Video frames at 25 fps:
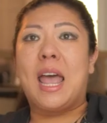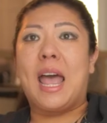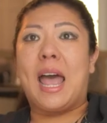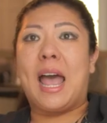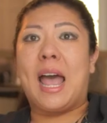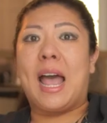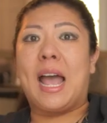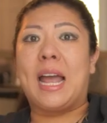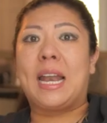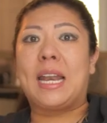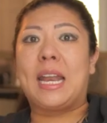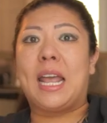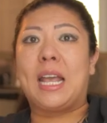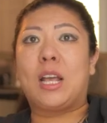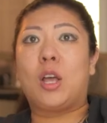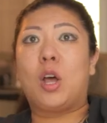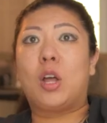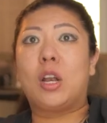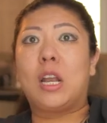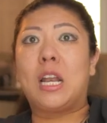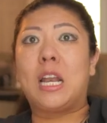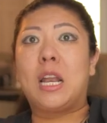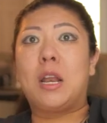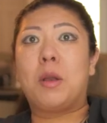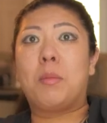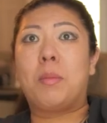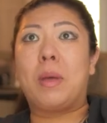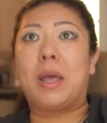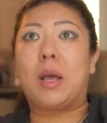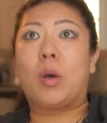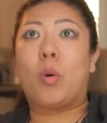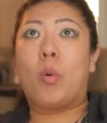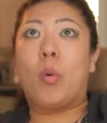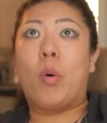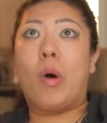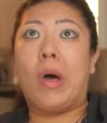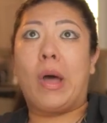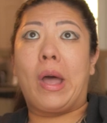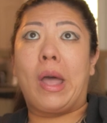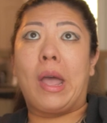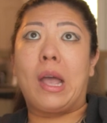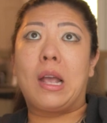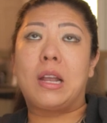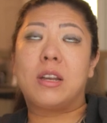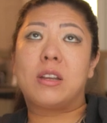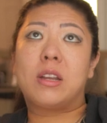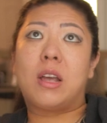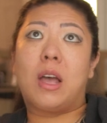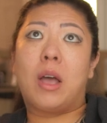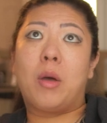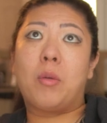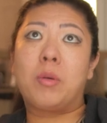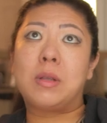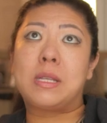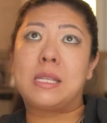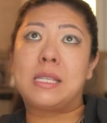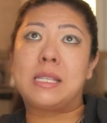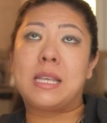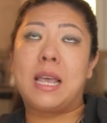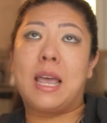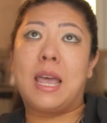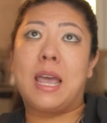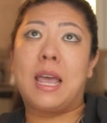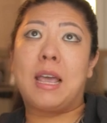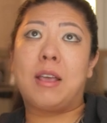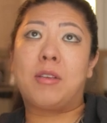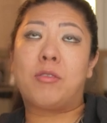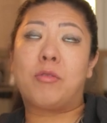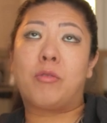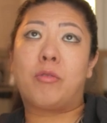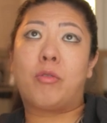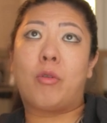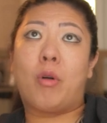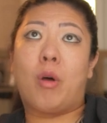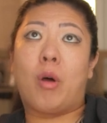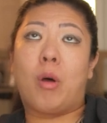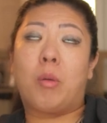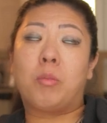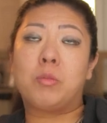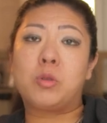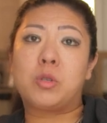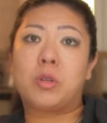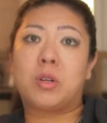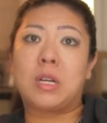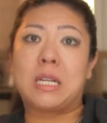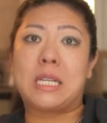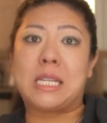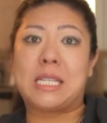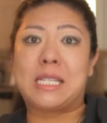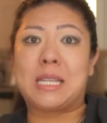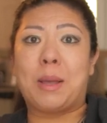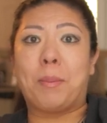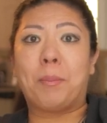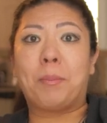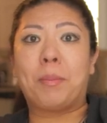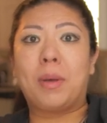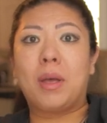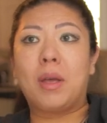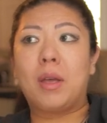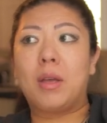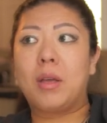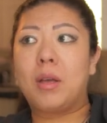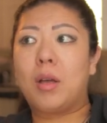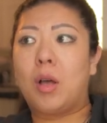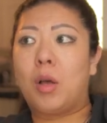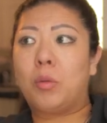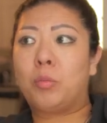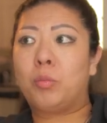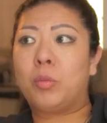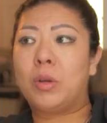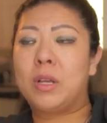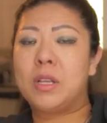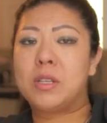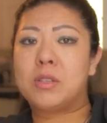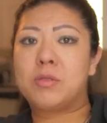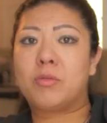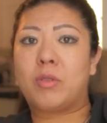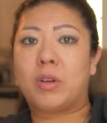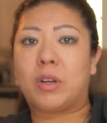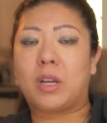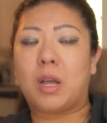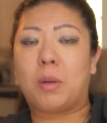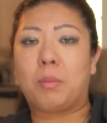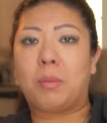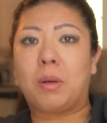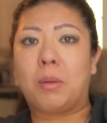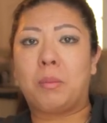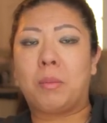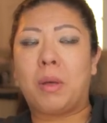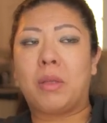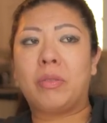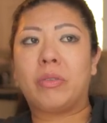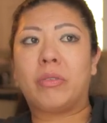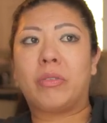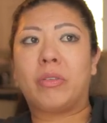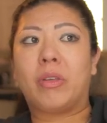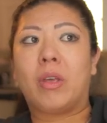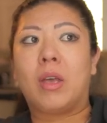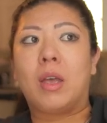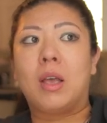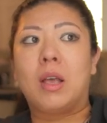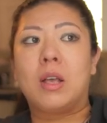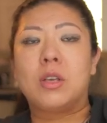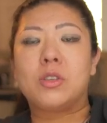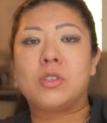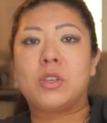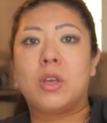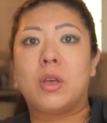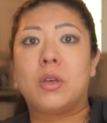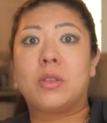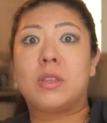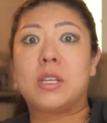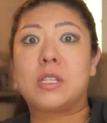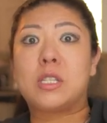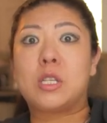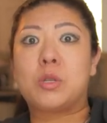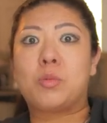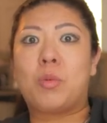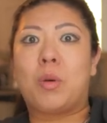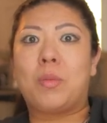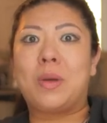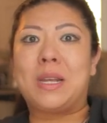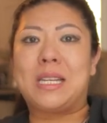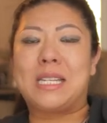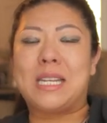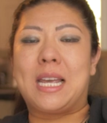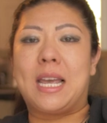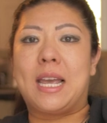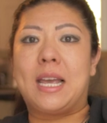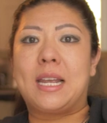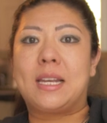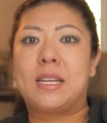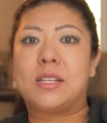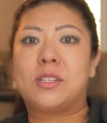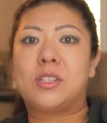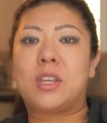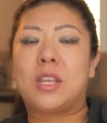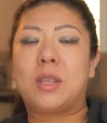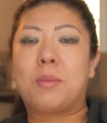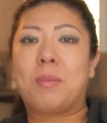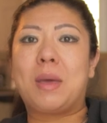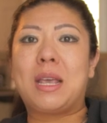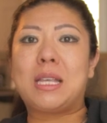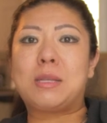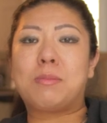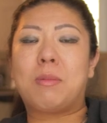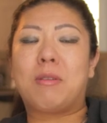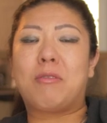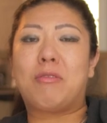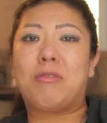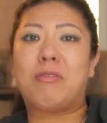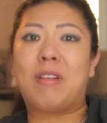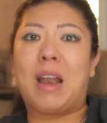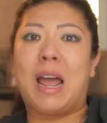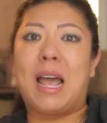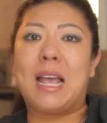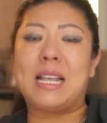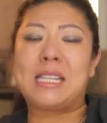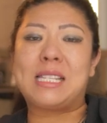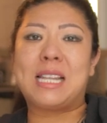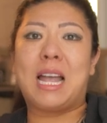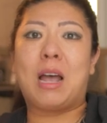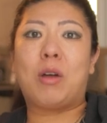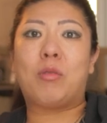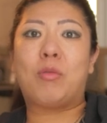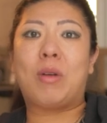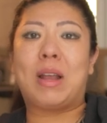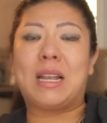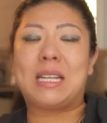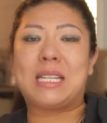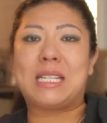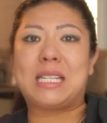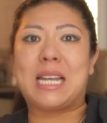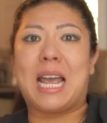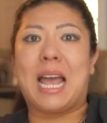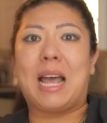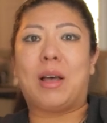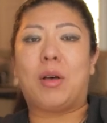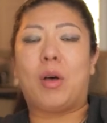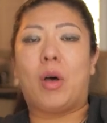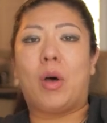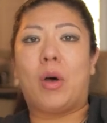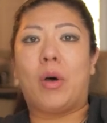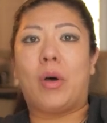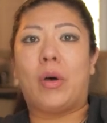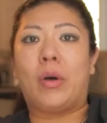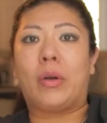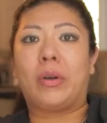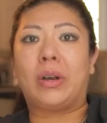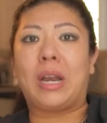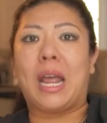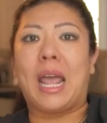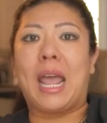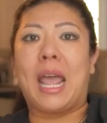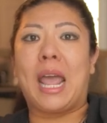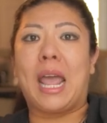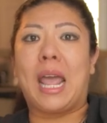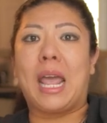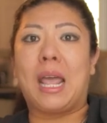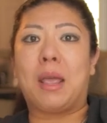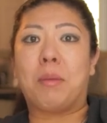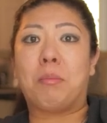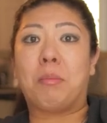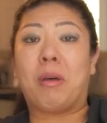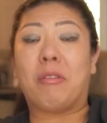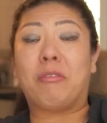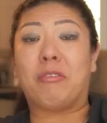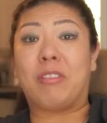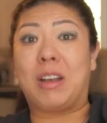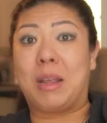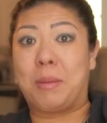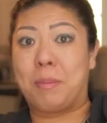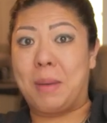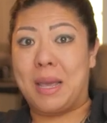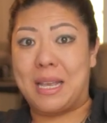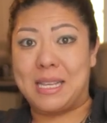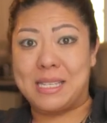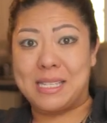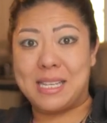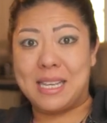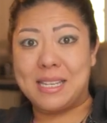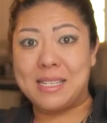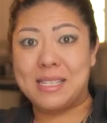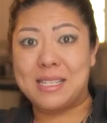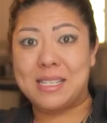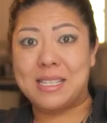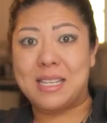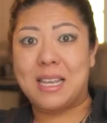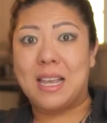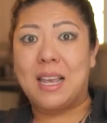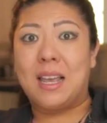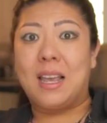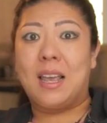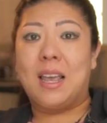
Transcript: and it got a little bit quiet, I would say, from sort of December onwards for a couple of months. So this is what we did. So the basement flat is now rented out on a monthly basis.